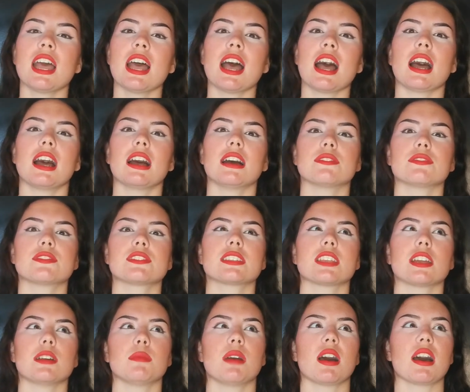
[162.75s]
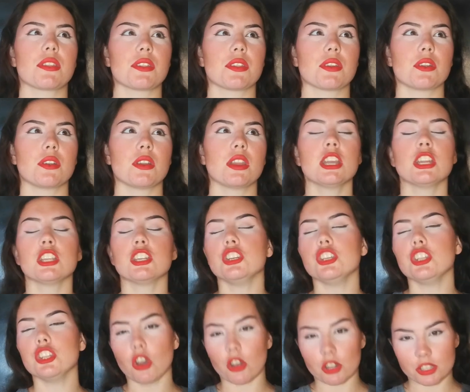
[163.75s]
have some other
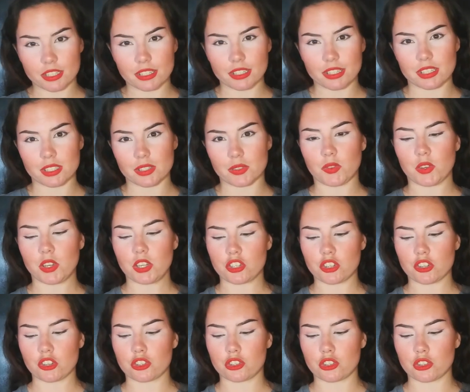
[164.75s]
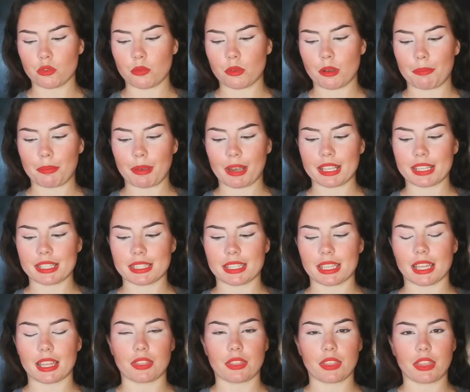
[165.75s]
neotenous features
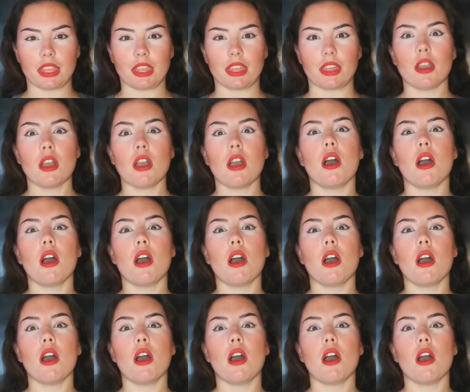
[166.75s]
replacing the